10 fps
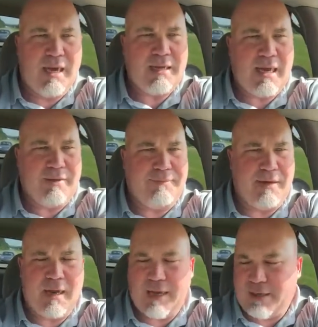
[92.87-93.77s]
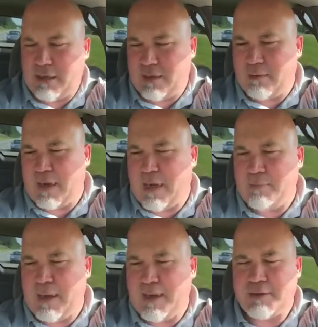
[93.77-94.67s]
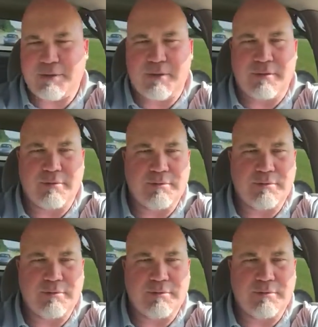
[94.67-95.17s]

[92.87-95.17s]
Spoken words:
I kind of feel like Ryan Bannister